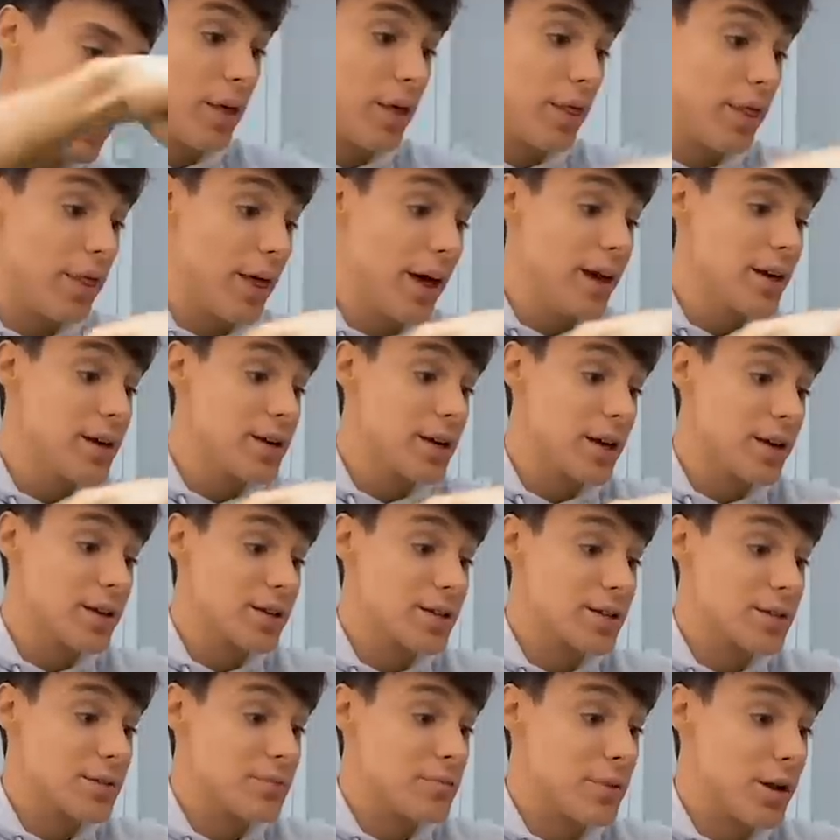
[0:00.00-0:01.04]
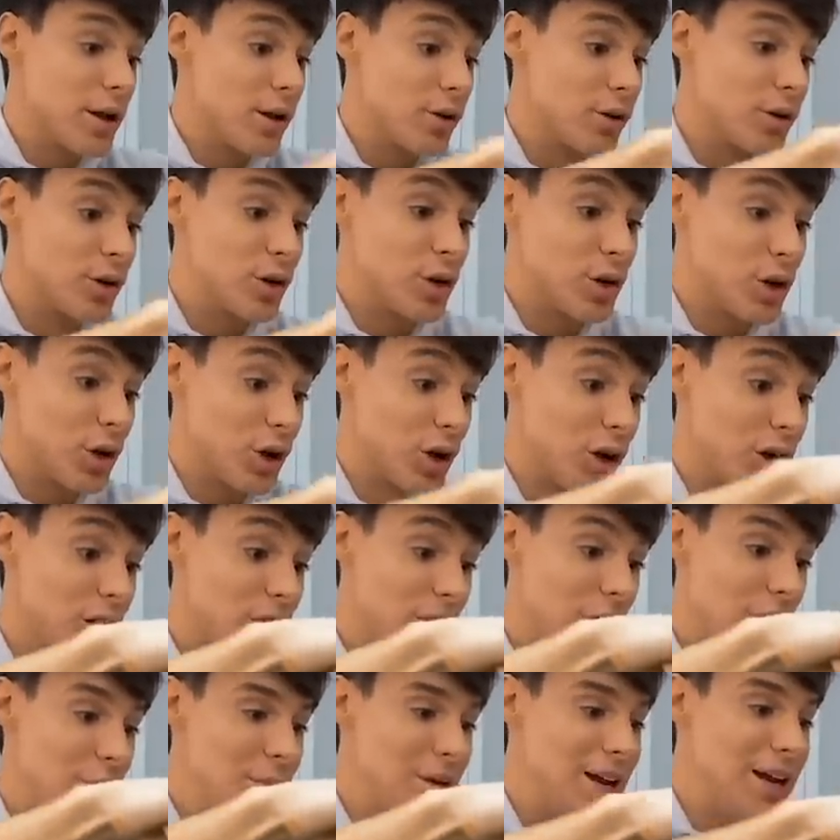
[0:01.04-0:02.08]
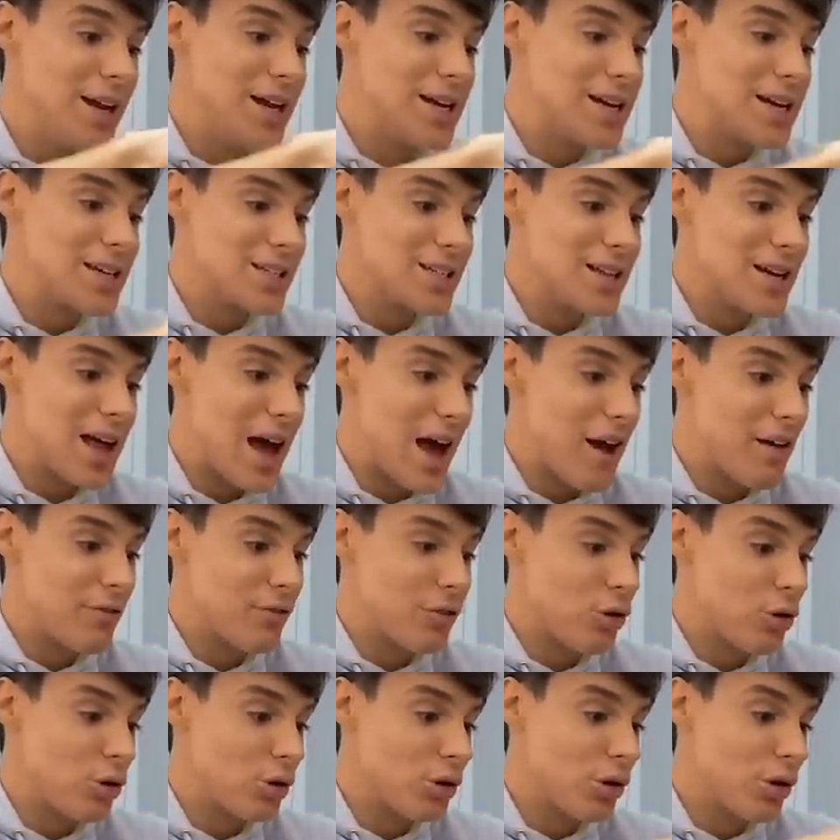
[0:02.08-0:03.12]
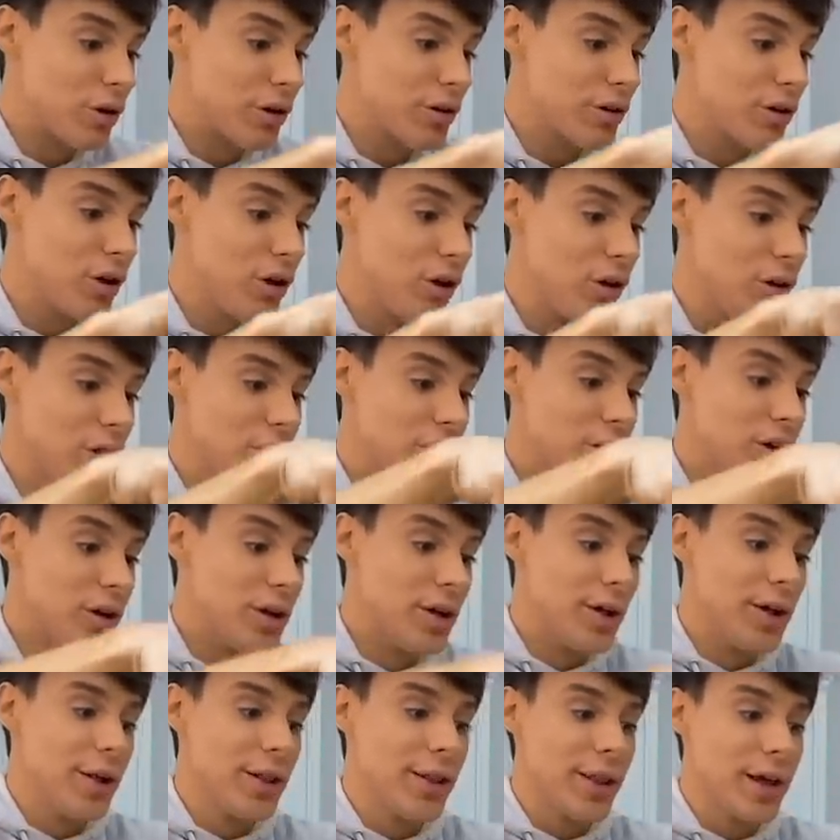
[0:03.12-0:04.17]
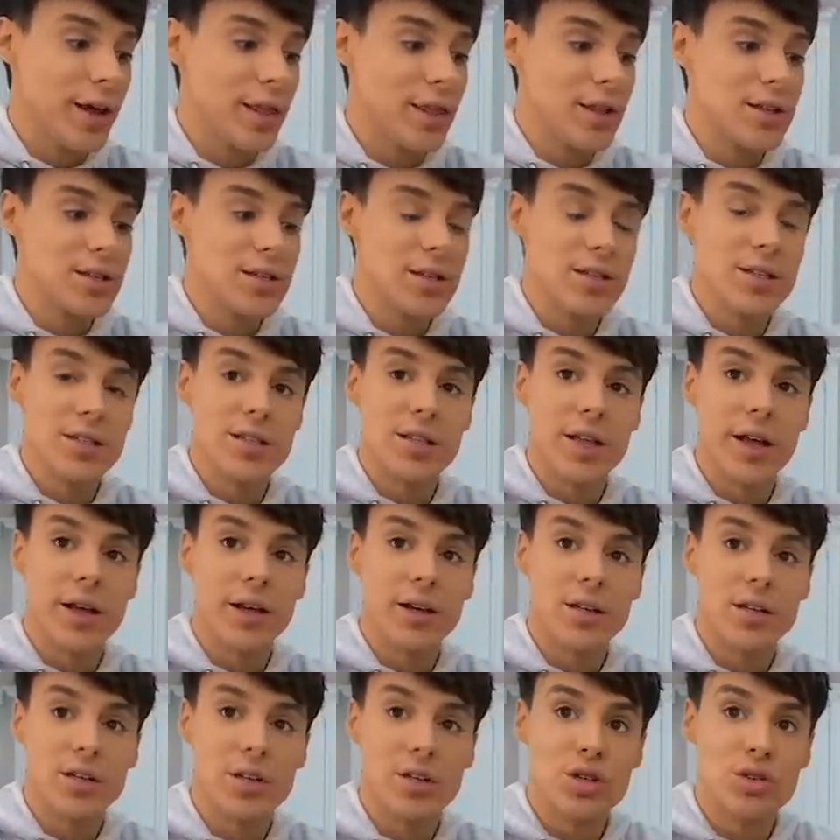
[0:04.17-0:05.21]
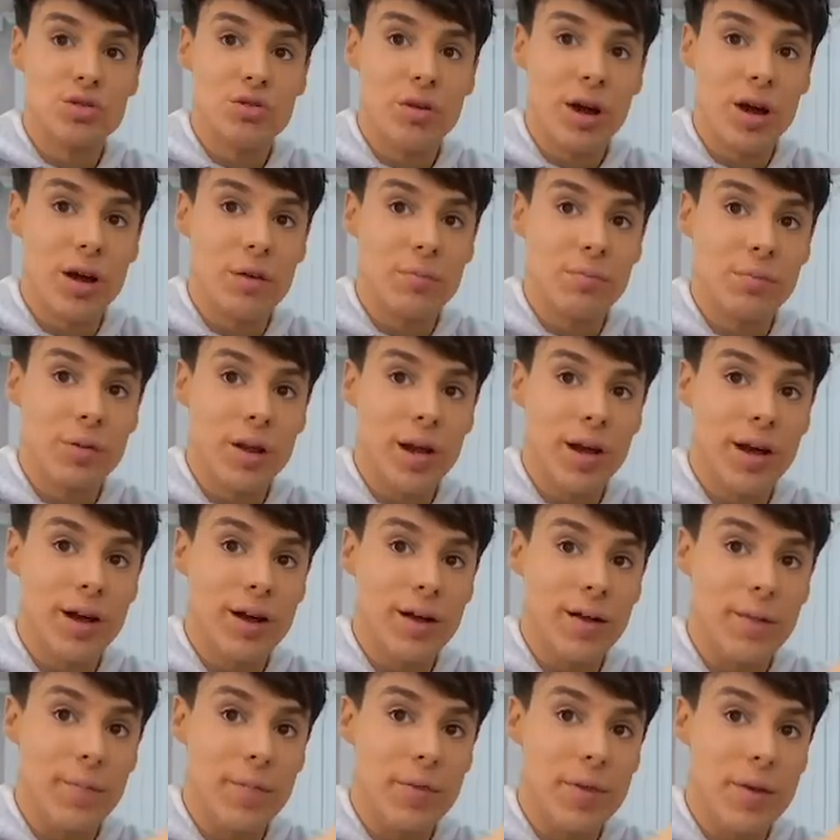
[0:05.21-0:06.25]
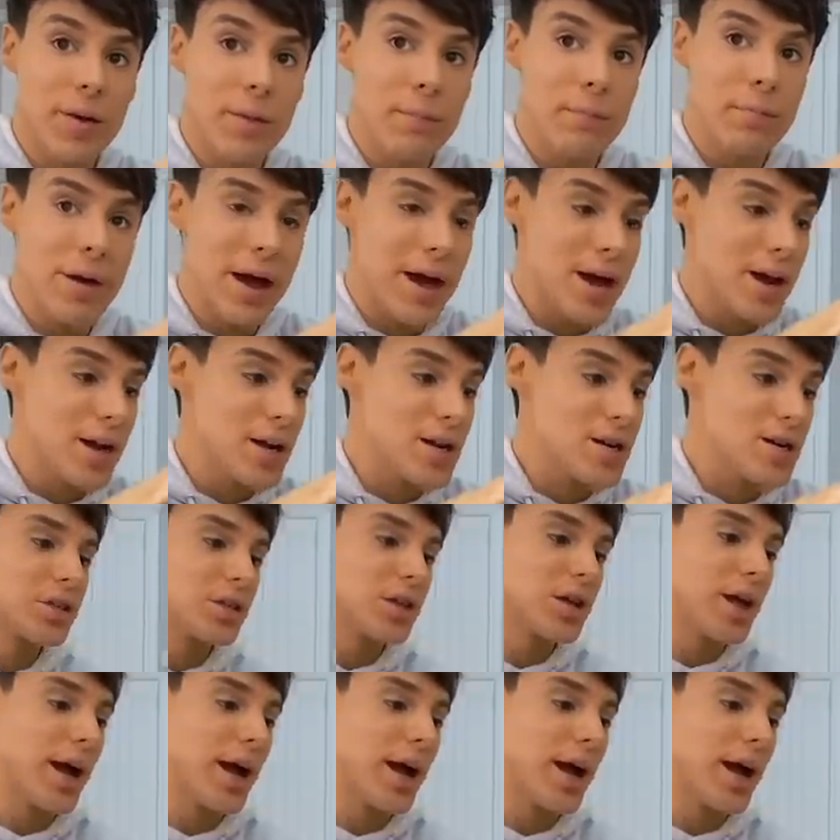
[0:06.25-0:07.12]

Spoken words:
That does smell good. I mean, it doesn't have a whole lot of color. Like, this is like straight up like beige.